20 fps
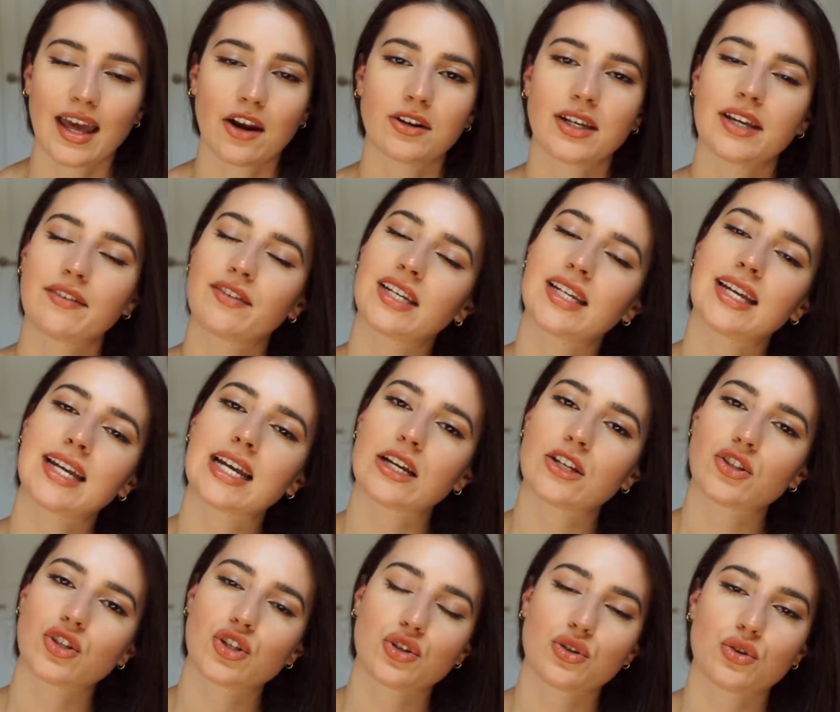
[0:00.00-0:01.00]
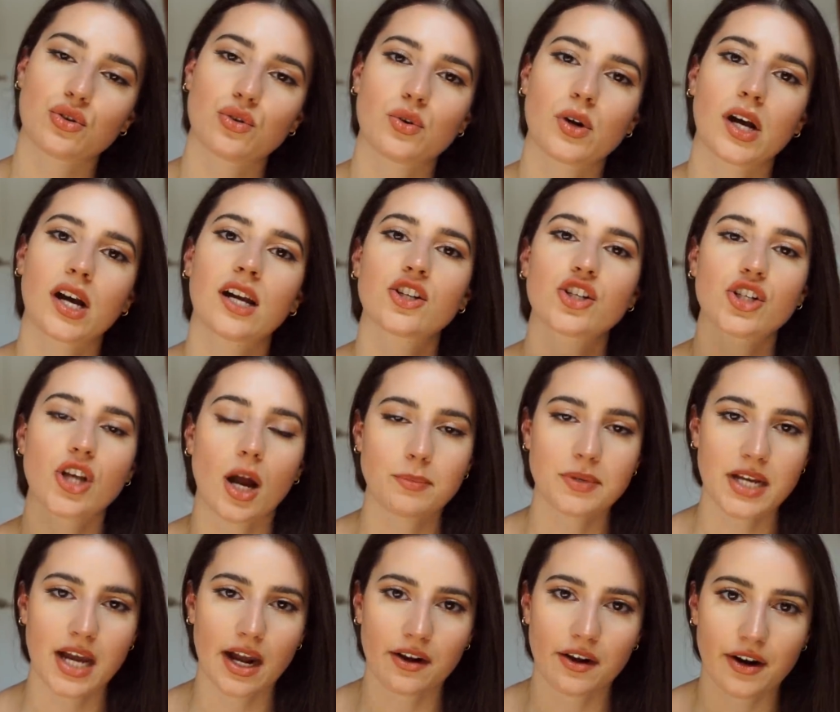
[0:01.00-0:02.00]
And I'll leave a link to
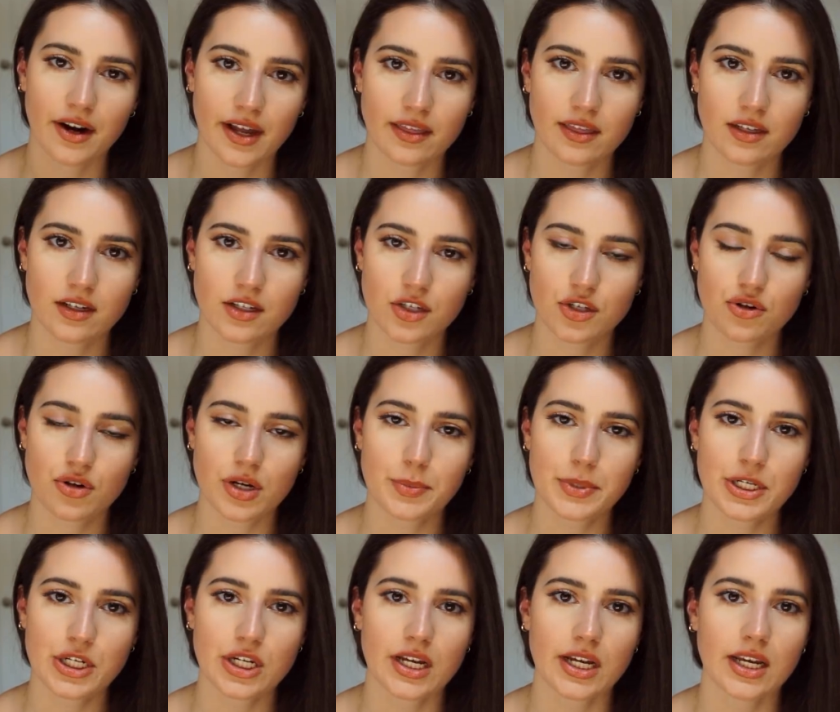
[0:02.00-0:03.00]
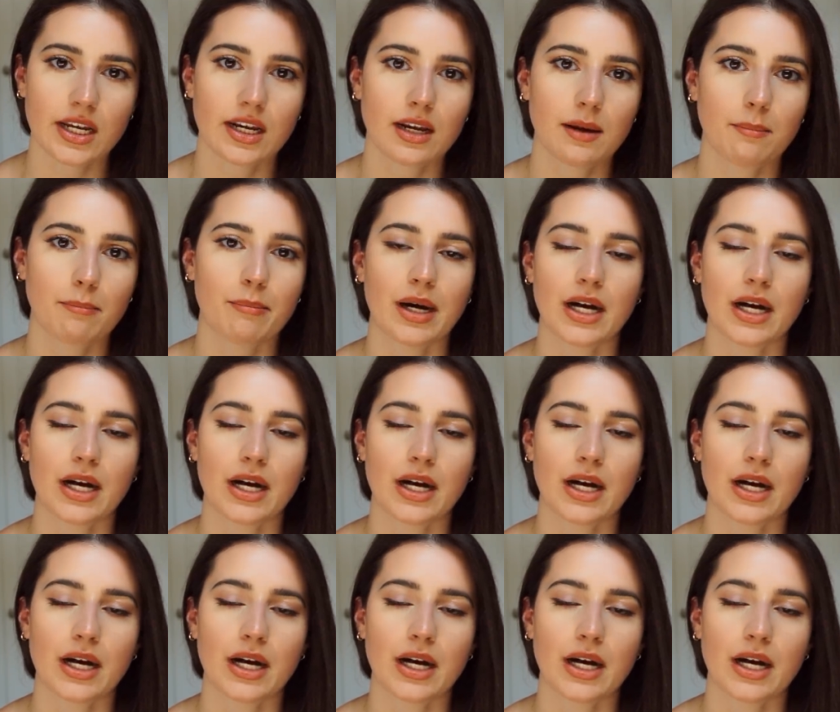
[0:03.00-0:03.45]
ShopTagger in the description,